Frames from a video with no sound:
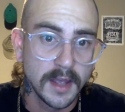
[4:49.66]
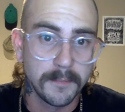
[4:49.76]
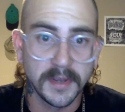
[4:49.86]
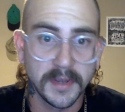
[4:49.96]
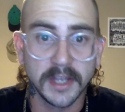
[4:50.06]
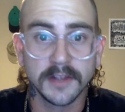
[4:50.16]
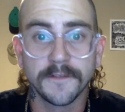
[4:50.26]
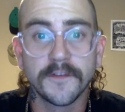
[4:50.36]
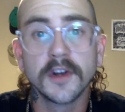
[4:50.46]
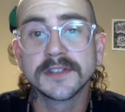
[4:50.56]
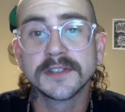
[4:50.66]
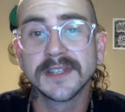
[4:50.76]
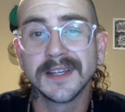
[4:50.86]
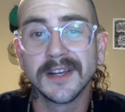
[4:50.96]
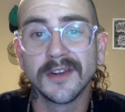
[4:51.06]
being the first
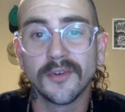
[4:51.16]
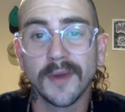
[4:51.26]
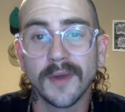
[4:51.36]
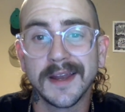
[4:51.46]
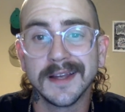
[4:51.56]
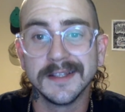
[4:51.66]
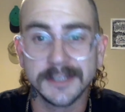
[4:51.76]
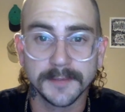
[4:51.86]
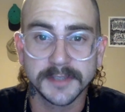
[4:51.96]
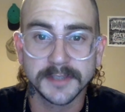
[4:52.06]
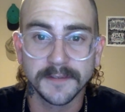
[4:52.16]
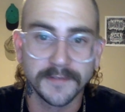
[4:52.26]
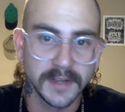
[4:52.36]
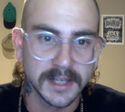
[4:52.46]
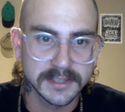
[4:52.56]
great Egyptian
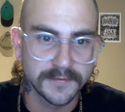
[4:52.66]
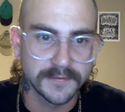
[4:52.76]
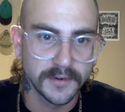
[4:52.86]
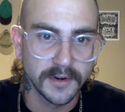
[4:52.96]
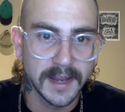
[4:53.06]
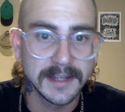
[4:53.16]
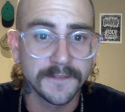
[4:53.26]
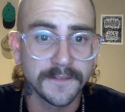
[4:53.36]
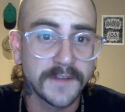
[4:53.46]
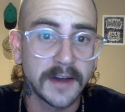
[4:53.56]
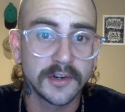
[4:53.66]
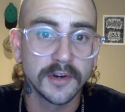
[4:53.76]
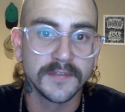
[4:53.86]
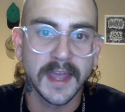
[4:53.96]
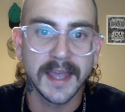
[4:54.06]
philosopher and the founder
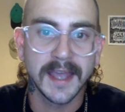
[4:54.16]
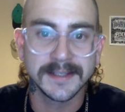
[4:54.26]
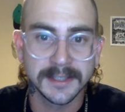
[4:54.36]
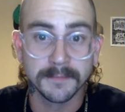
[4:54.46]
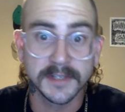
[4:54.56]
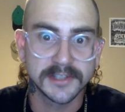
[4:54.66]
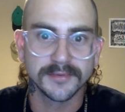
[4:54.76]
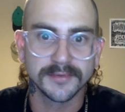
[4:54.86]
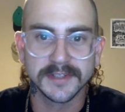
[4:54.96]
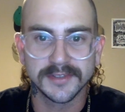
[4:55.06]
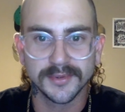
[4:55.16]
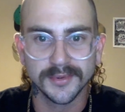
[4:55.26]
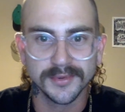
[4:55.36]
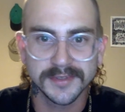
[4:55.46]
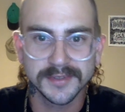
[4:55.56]
of the ancient mystery
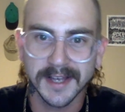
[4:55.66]
schools.